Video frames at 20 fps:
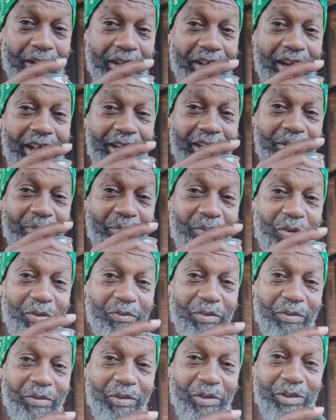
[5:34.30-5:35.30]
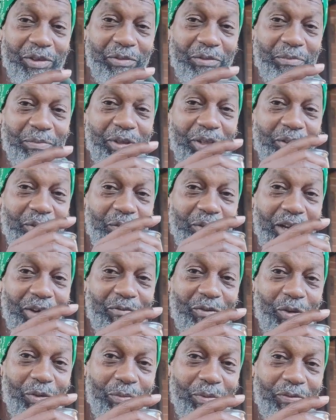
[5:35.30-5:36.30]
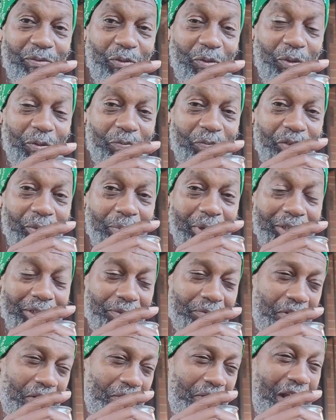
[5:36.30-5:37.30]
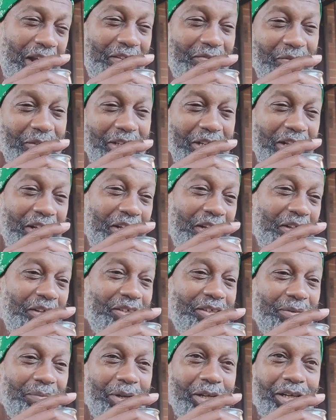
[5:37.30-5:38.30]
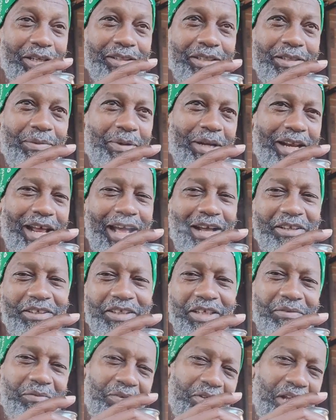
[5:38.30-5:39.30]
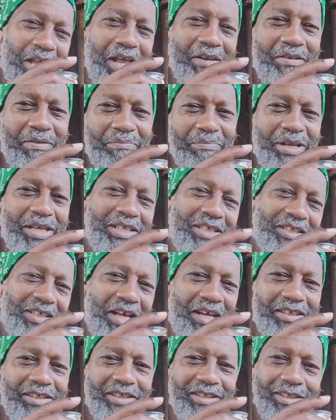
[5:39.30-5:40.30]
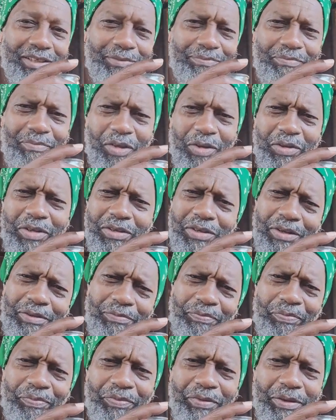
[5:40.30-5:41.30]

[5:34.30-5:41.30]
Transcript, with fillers: And I can prove it because we've been through that road before. Somebody said, "Oh, ah, somebody, somebody else said we had the best sausage." Said, no, you don't.